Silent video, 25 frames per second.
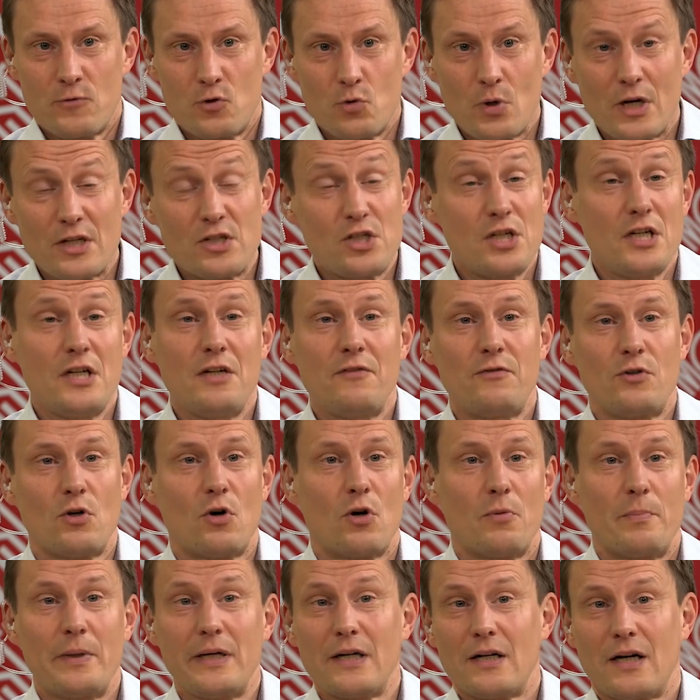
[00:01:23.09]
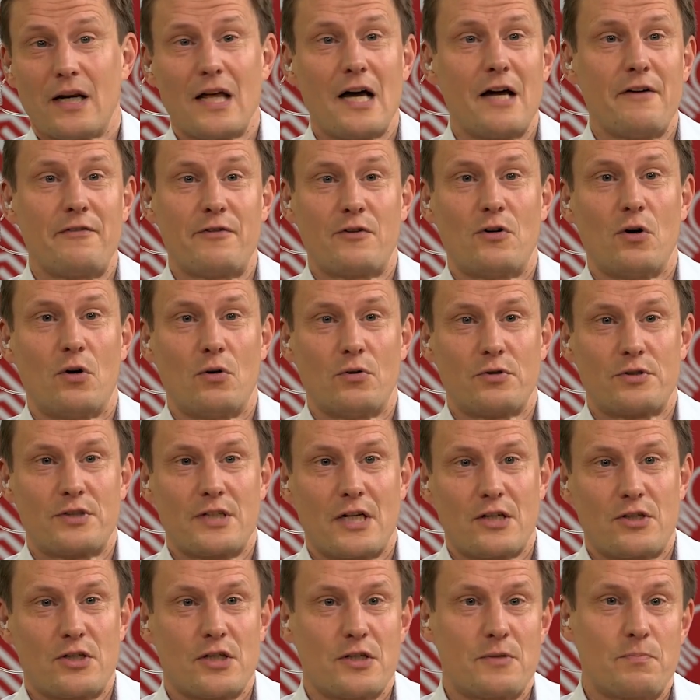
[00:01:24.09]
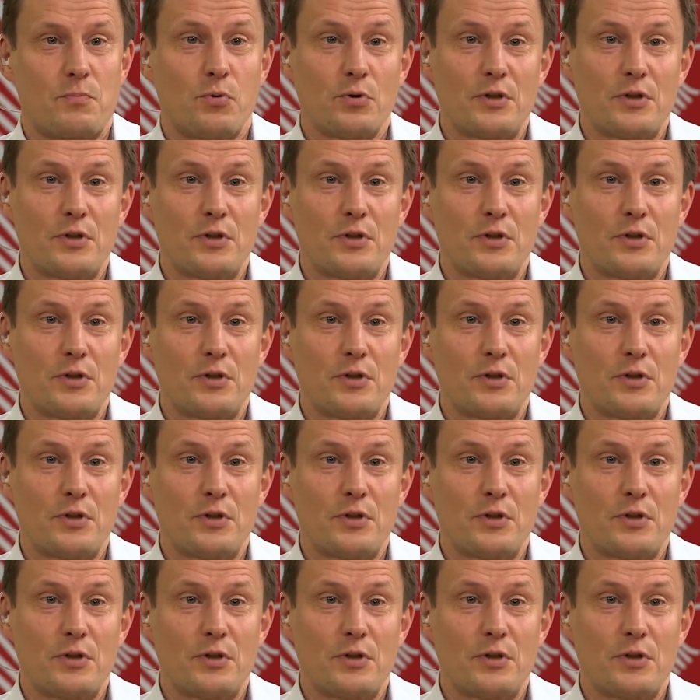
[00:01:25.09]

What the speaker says: to achieve your big life goals, such as